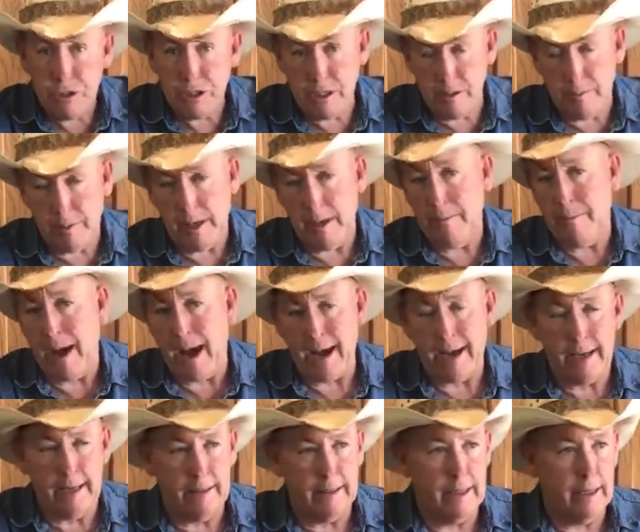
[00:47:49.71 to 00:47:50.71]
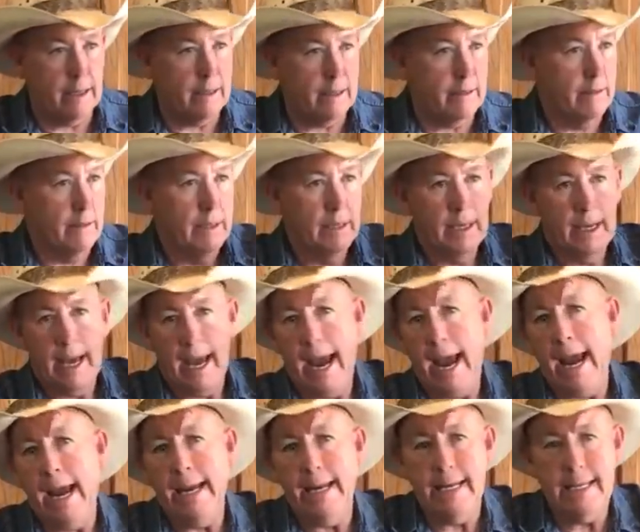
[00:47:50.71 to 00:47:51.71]
used to be back in
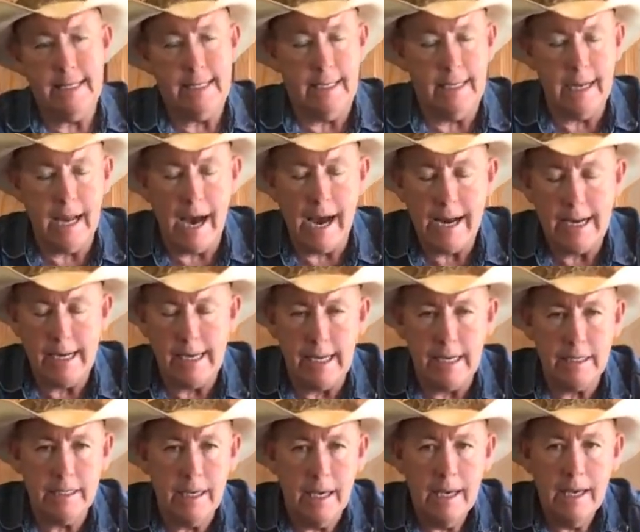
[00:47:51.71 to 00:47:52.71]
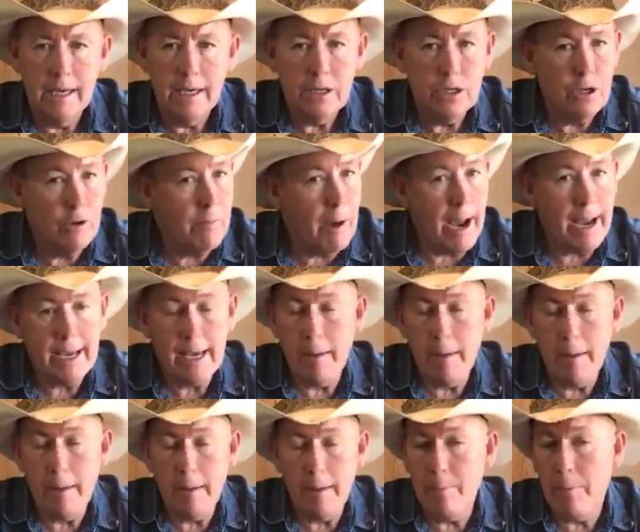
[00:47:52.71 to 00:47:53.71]
the 80s and 90s. You
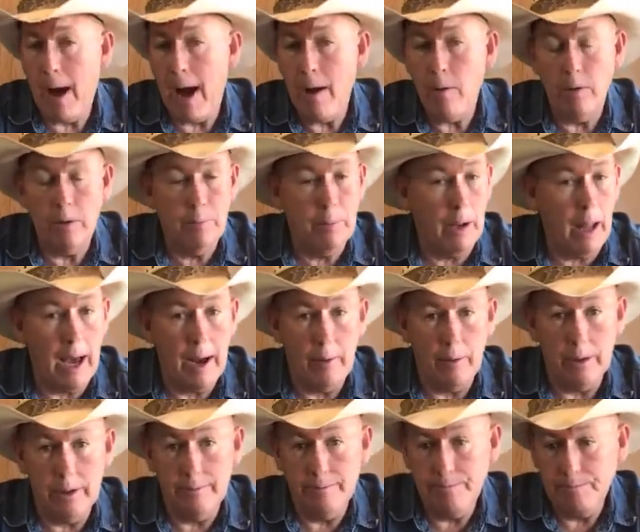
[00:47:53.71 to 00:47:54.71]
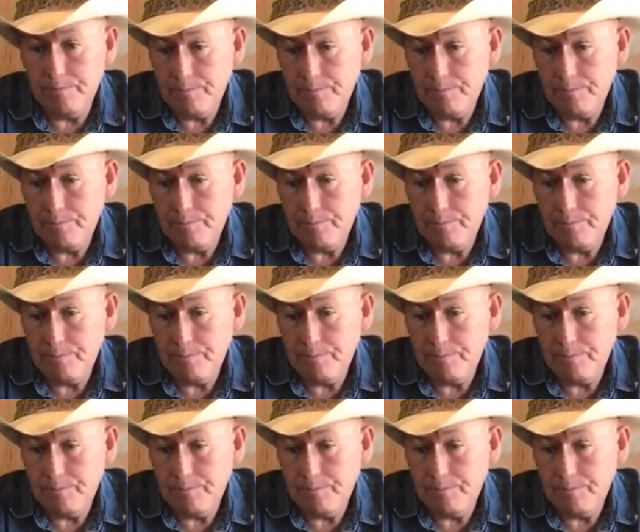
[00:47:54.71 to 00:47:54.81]
might get by with plywood.